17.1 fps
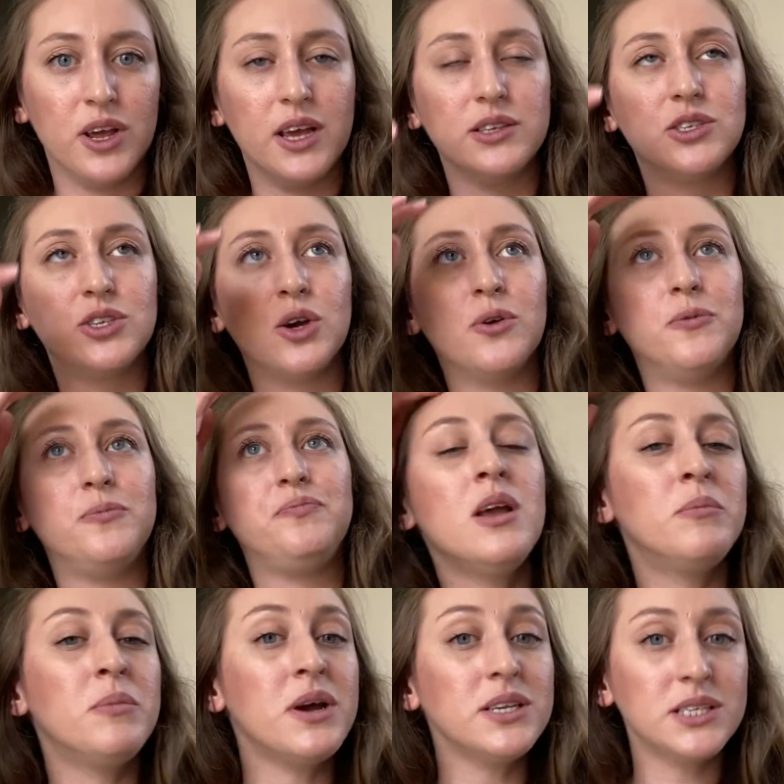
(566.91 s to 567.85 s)
And so
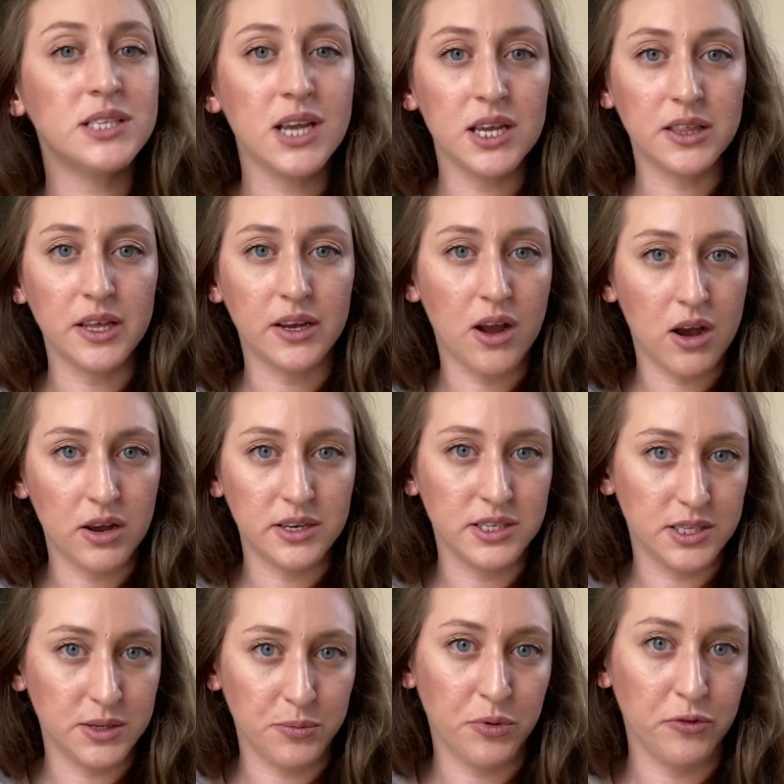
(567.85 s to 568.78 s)
I'm not saying that God
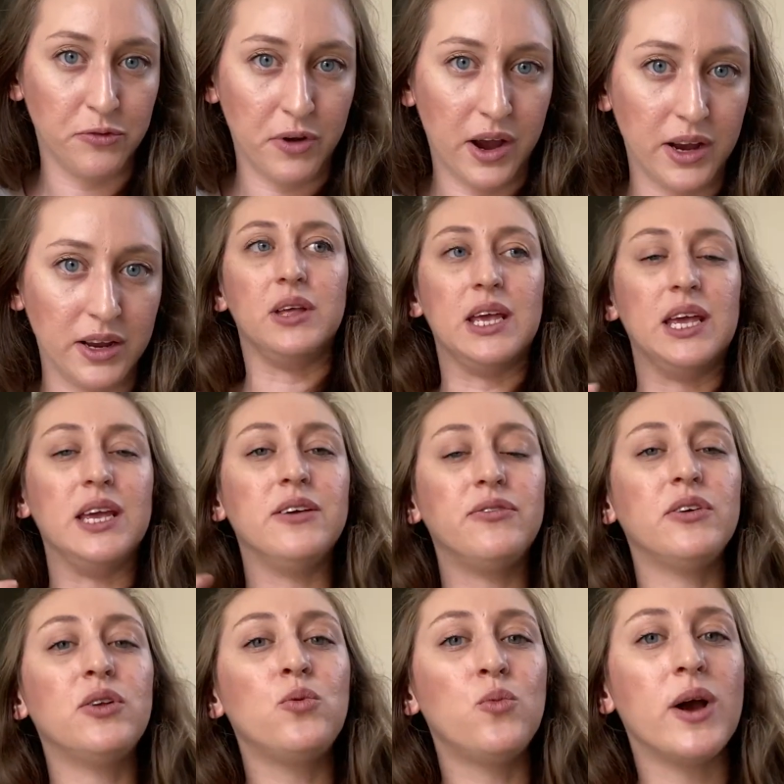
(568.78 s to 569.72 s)
doesn't provide.
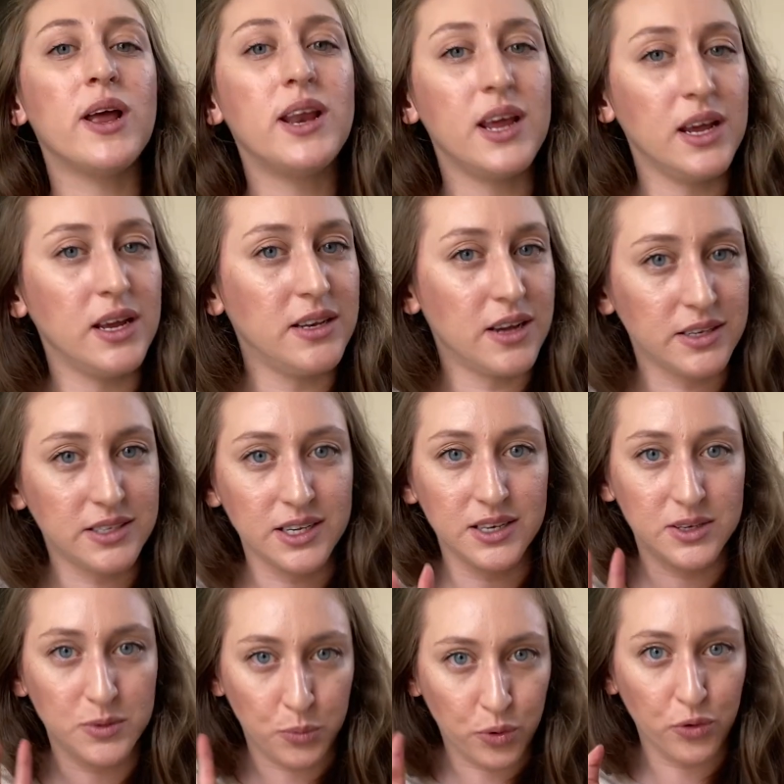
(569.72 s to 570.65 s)
Even when he
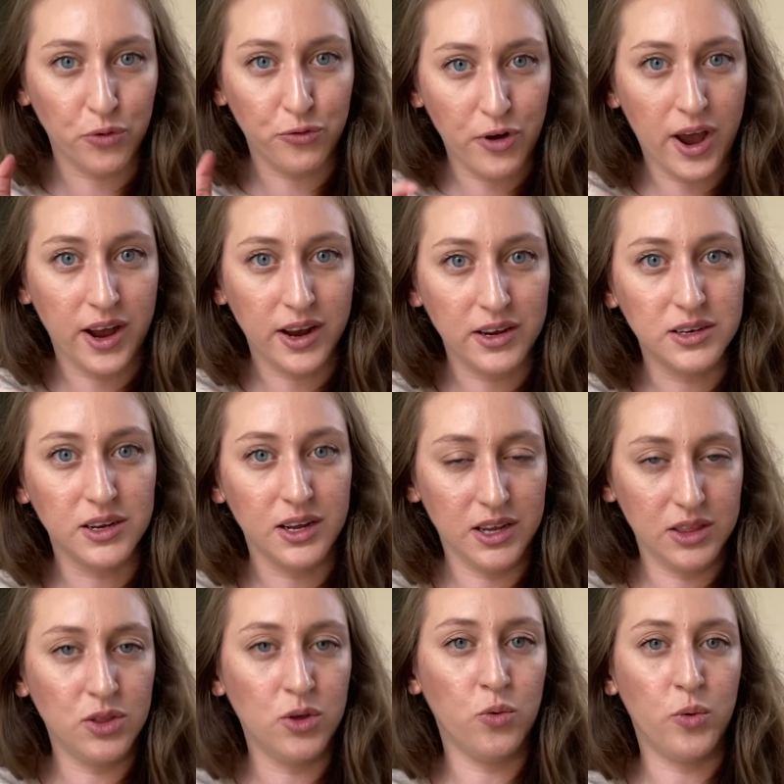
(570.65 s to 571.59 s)
doesn't provide
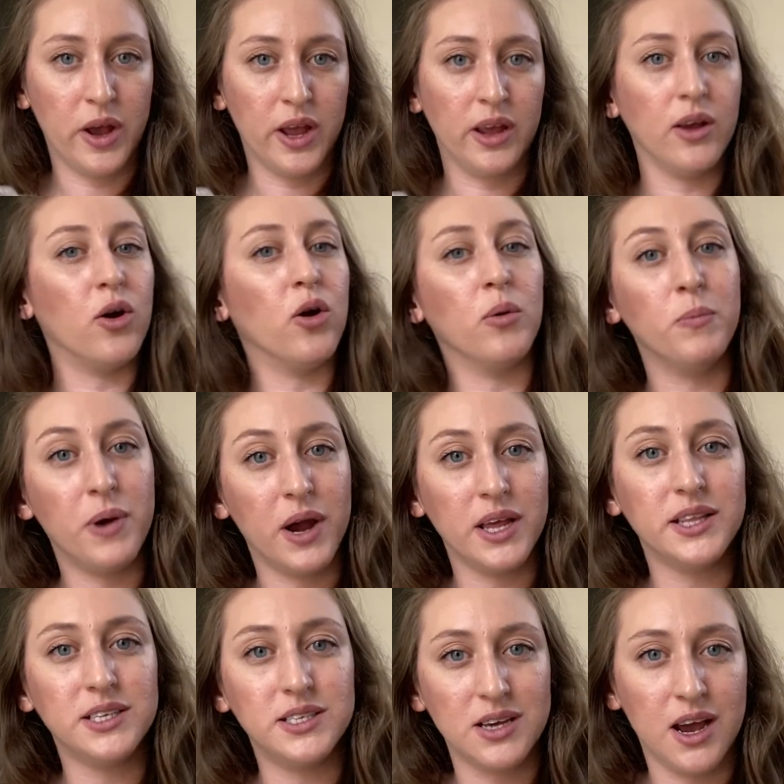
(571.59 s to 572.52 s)
in the way or by
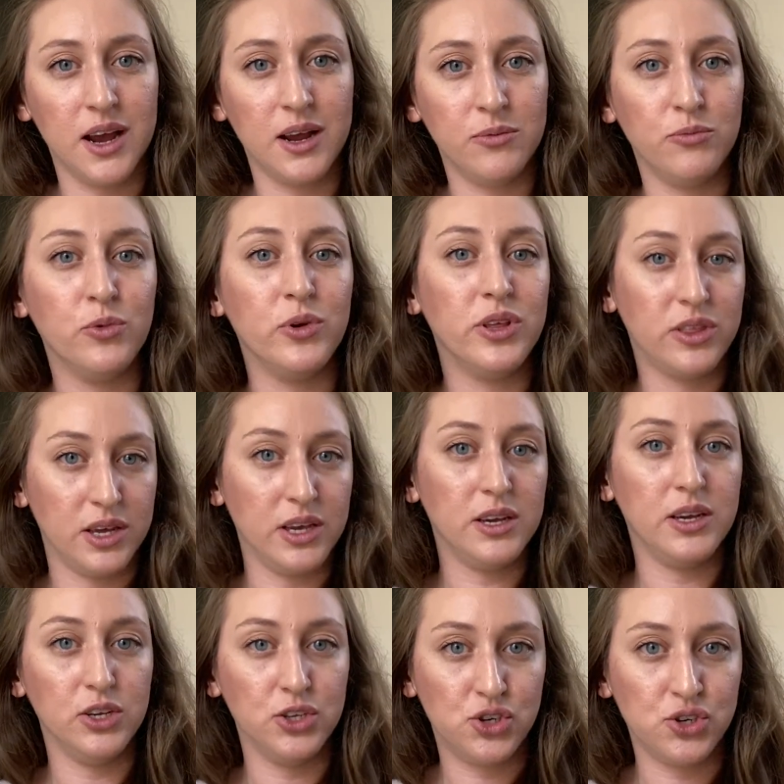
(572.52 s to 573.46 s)
the time we
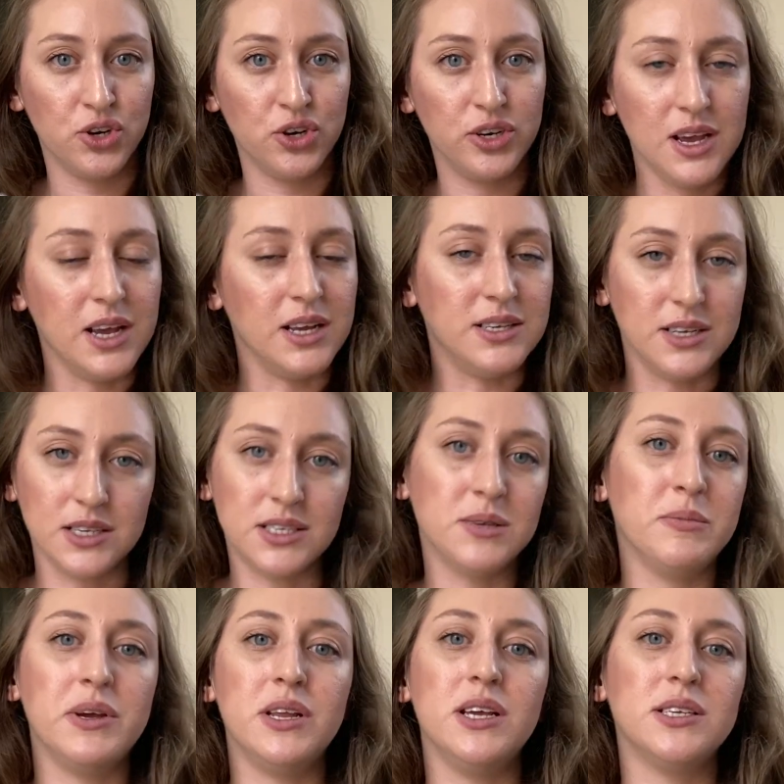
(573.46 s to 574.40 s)
think he should, it
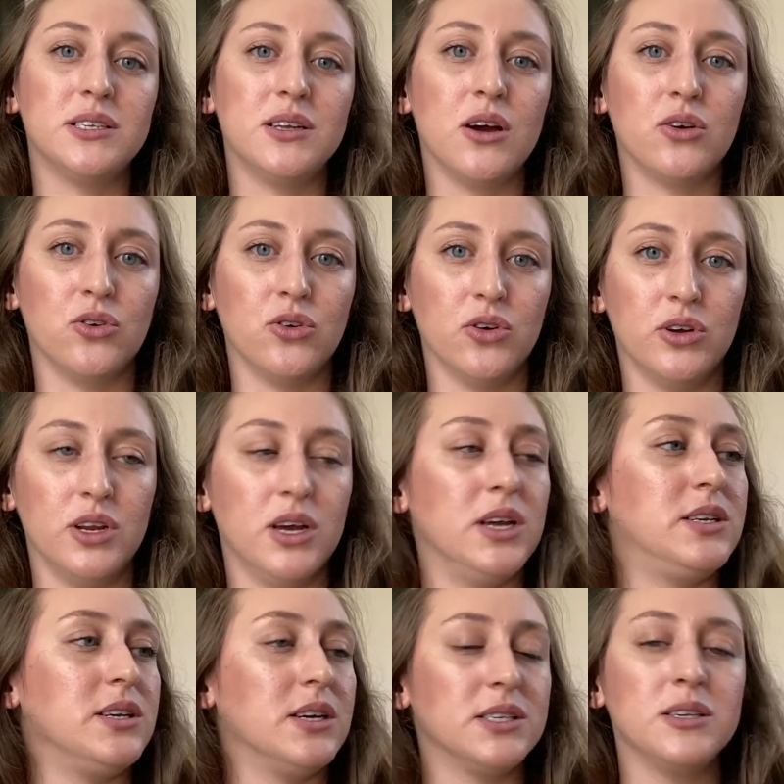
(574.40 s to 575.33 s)
doesn't mean he's not good.
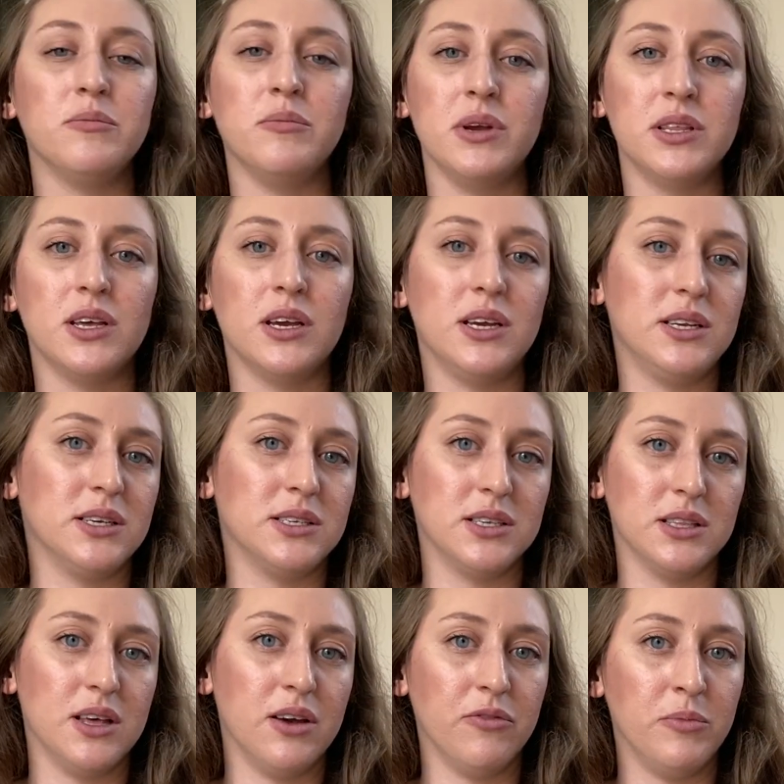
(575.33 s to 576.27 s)
It doesn't mean that he
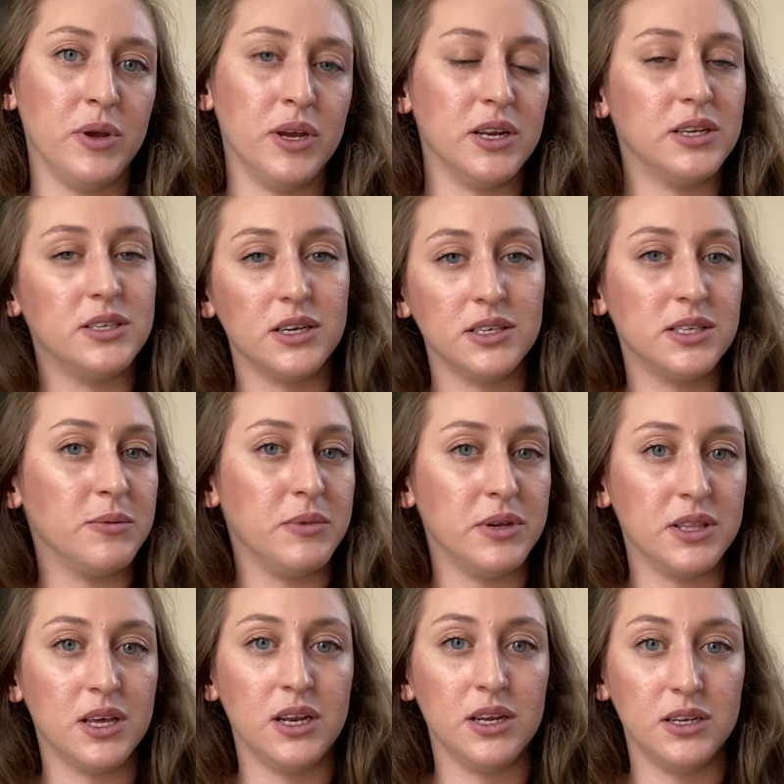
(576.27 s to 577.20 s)
doesn't love me, and it doesn't
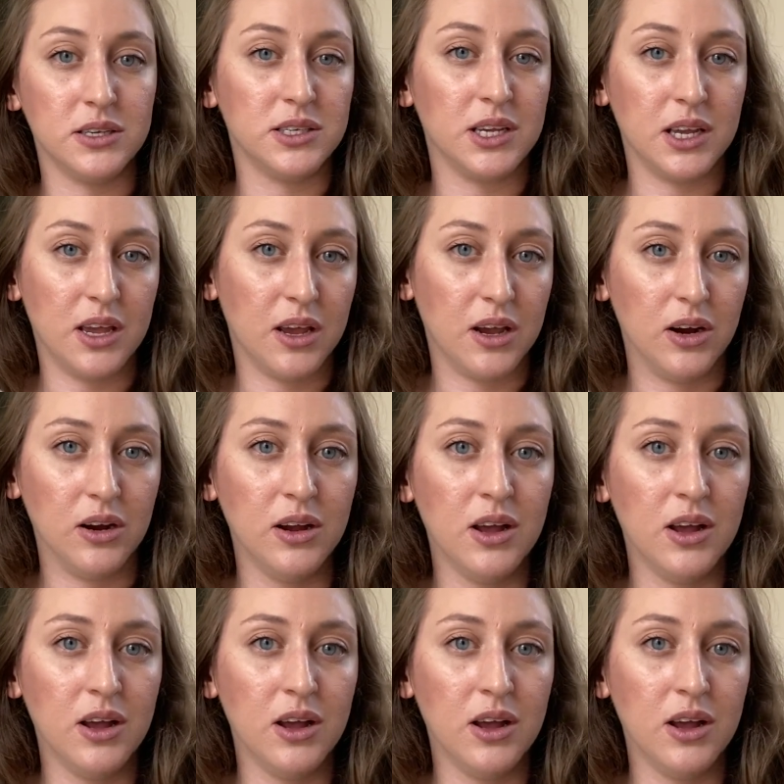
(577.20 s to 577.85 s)
mean that he doesn't care.